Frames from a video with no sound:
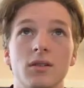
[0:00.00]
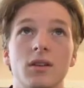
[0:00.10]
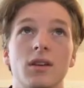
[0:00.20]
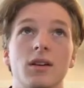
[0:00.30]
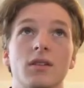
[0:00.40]

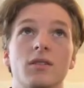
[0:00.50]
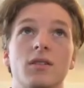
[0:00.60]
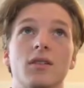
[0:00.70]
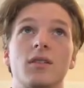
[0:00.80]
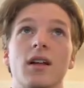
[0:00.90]
here to
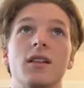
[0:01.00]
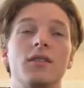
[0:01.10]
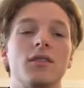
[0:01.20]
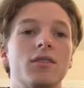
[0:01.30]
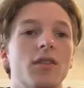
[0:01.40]
the
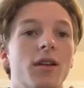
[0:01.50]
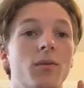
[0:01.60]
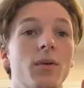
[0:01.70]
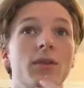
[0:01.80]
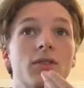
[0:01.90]
skeleton. So then
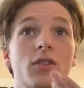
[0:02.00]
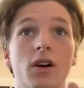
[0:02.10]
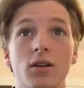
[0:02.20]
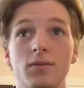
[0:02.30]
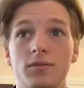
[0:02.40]
when we
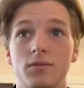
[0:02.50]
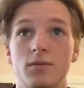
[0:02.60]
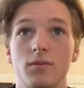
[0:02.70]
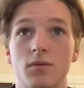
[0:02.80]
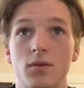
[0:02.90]
start,
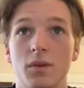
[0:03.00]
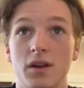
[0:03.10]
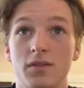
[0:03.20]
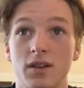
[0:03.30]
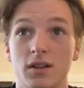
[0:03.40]
we'll be
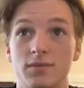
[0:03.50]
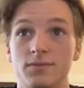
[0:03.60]
over here.